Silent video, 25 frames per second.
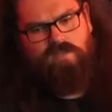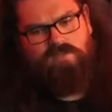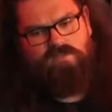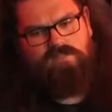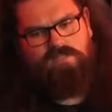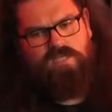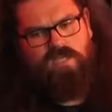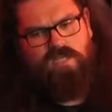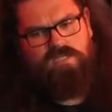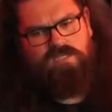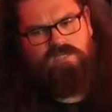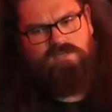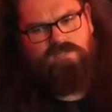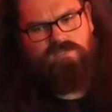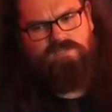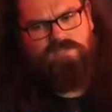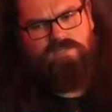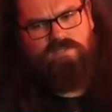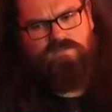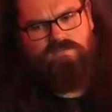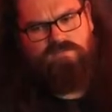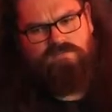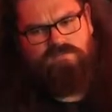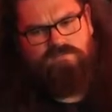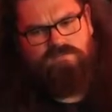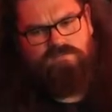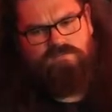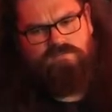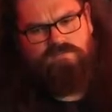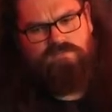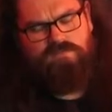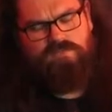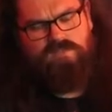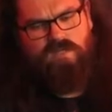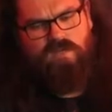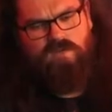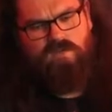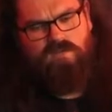ten years ago
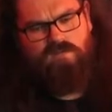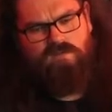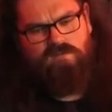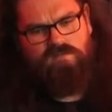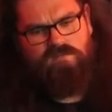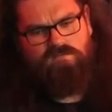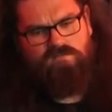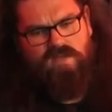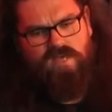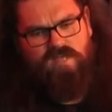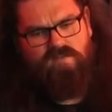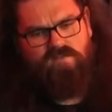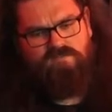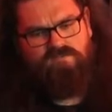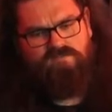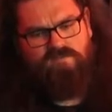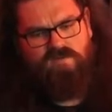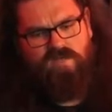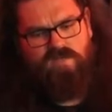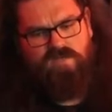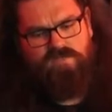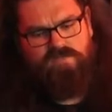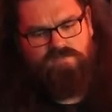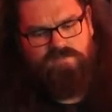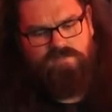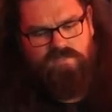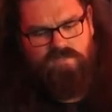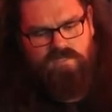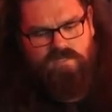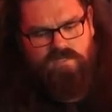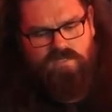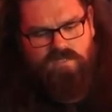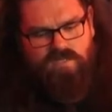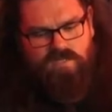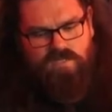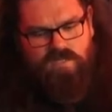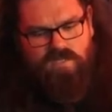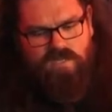called Man on Fire
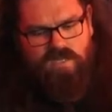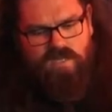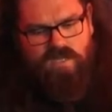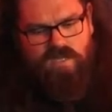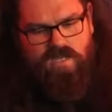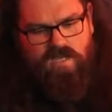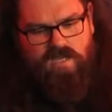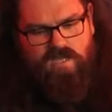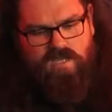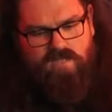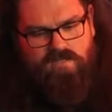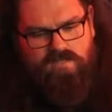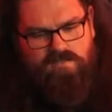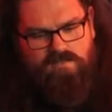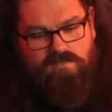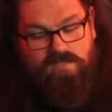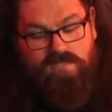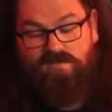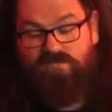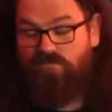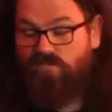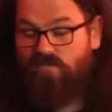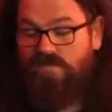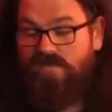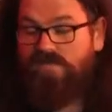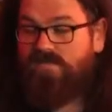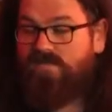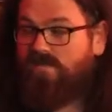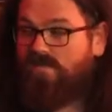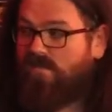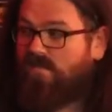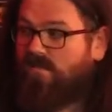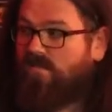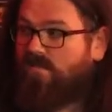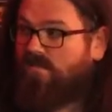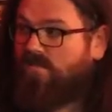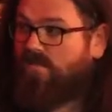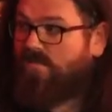and never released
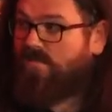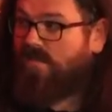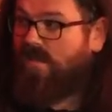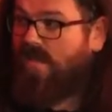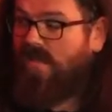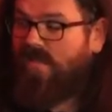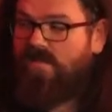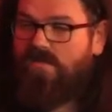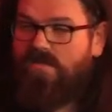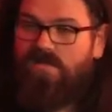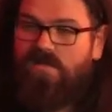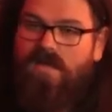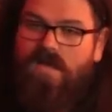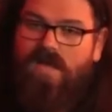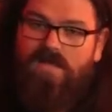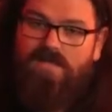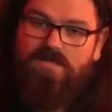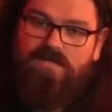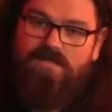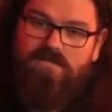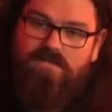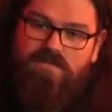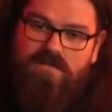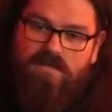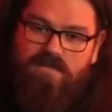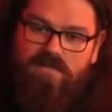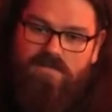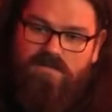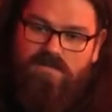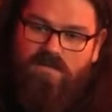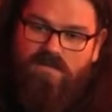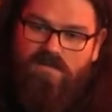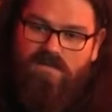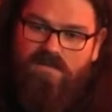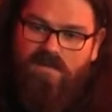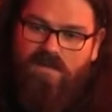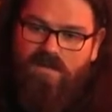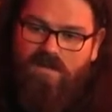it. Just had a had a,
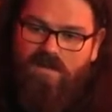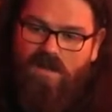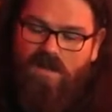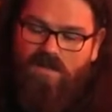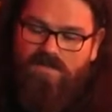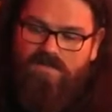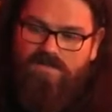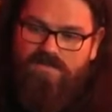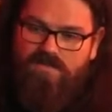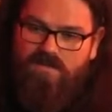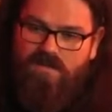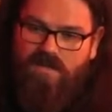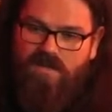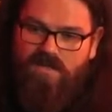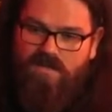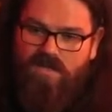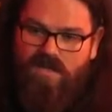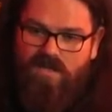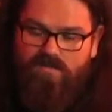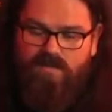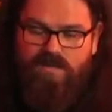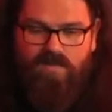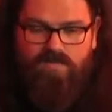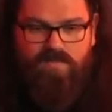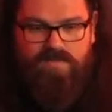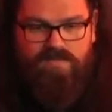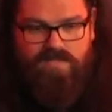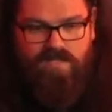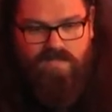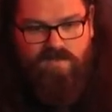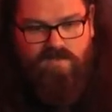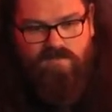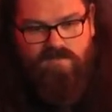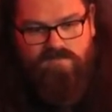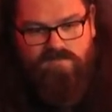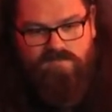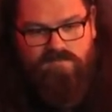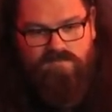a, a launch night, had people
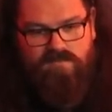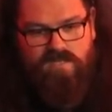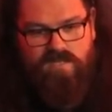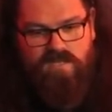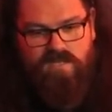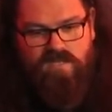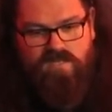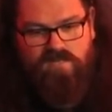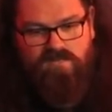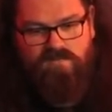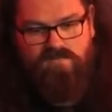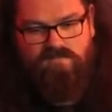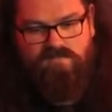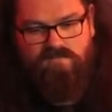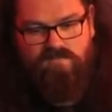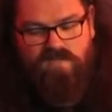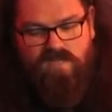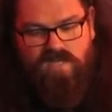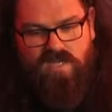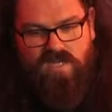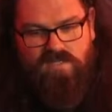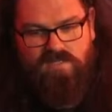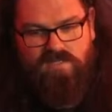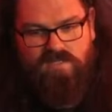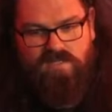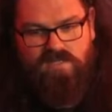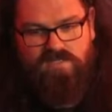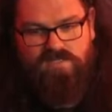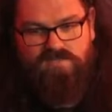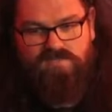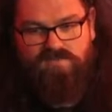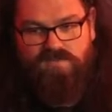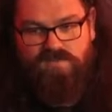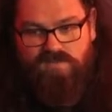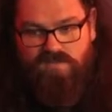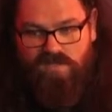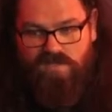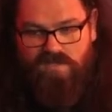down. Uh, we had an
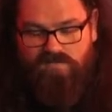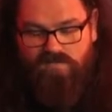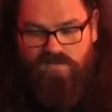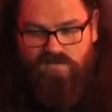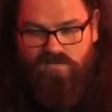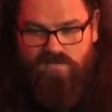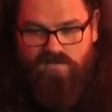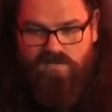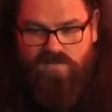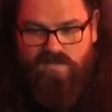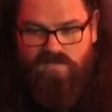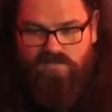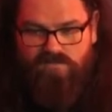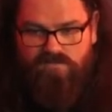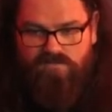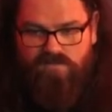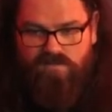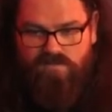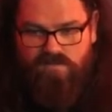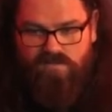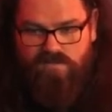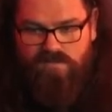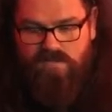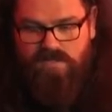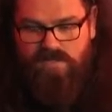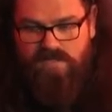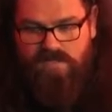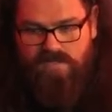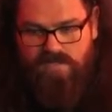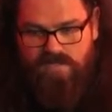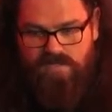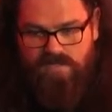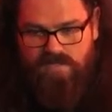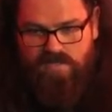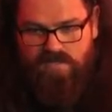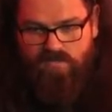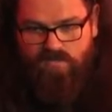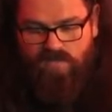industry night. We were kind of we were
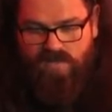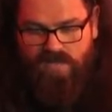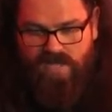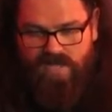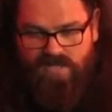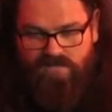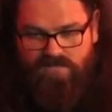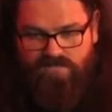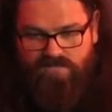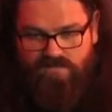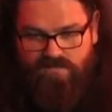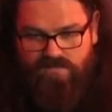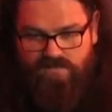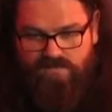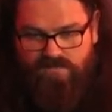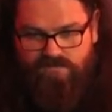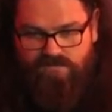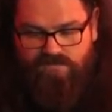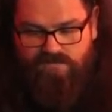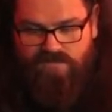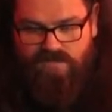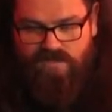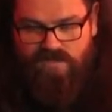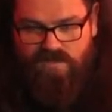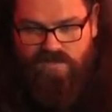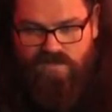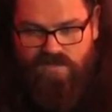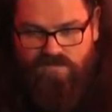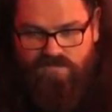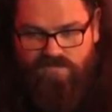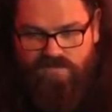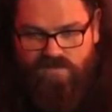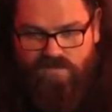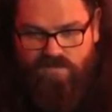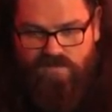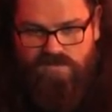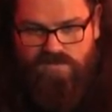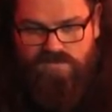playing in front of uh, a
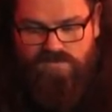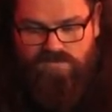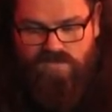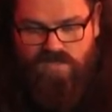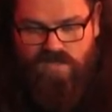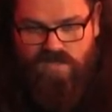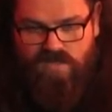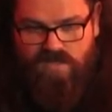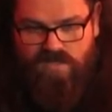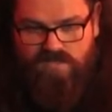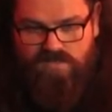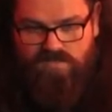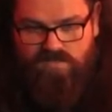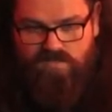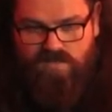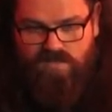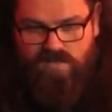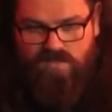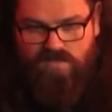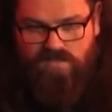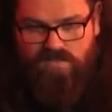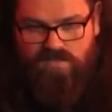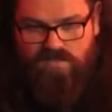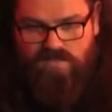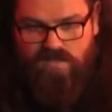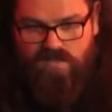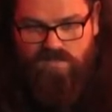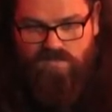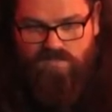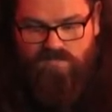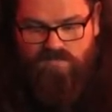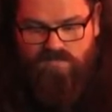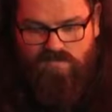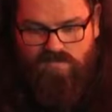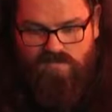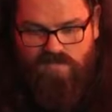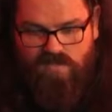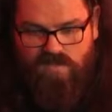few industry heads. We had
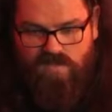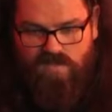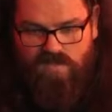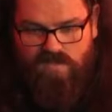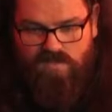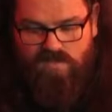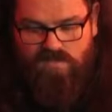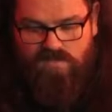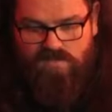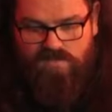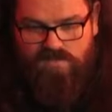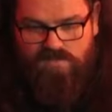um, uh,